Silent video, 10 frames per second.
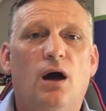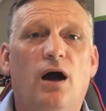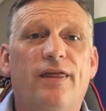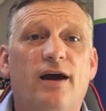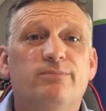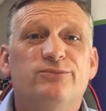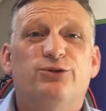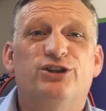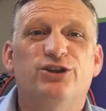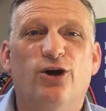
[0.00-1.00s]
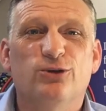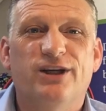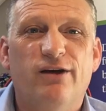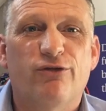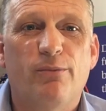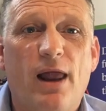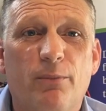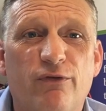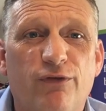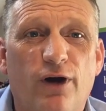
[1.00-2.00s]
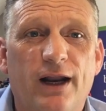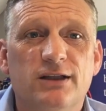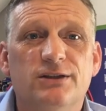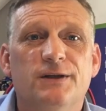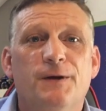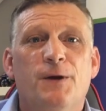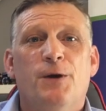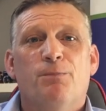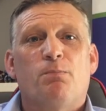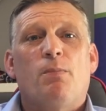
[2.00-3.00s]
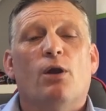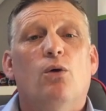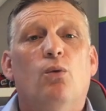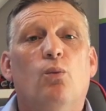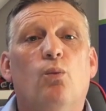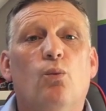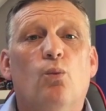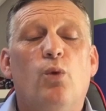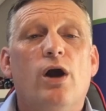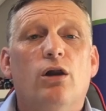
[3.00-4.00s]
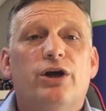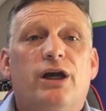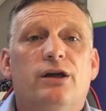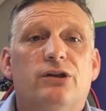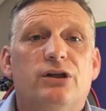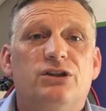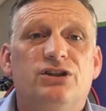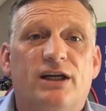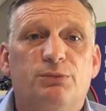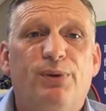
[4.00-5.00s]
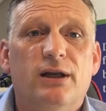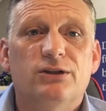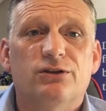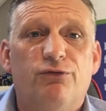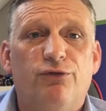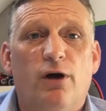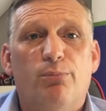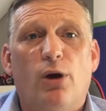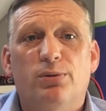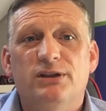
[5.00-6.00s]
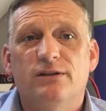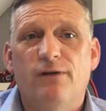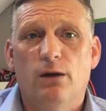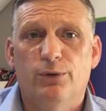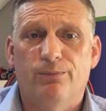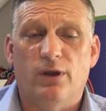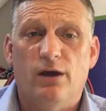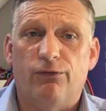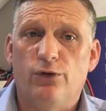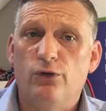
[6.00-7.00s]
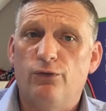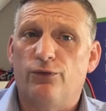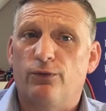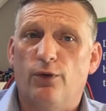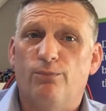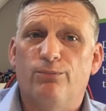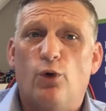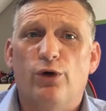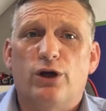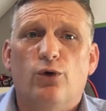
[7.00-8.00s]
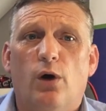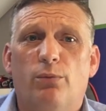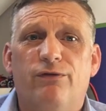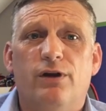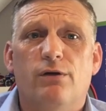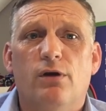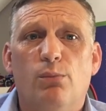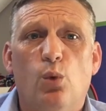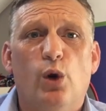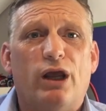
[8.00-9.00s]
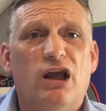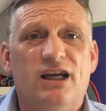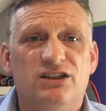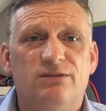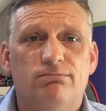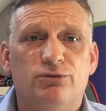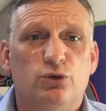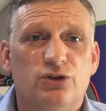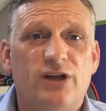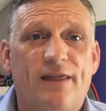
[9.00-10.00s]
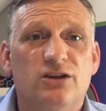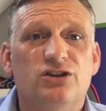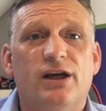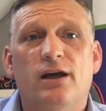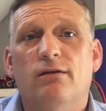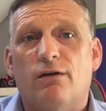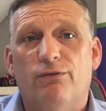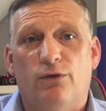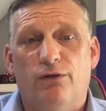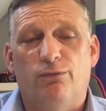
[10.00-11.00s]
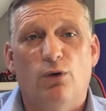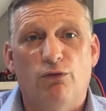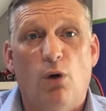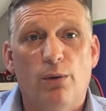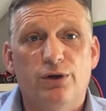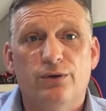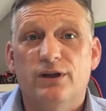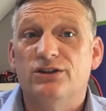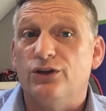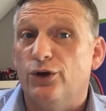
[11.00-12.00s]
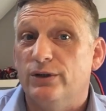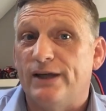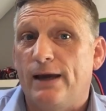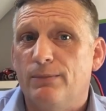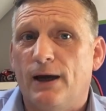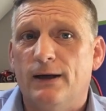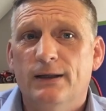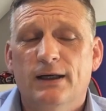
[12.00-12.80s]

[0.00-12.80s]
Hi there, it's Richard Knowles here from Element Finance. We are looking at the 6 pillars of property development. If you've already caught up with video number 1, it's sort of set the scene of why we're doing this and who it's aimed at.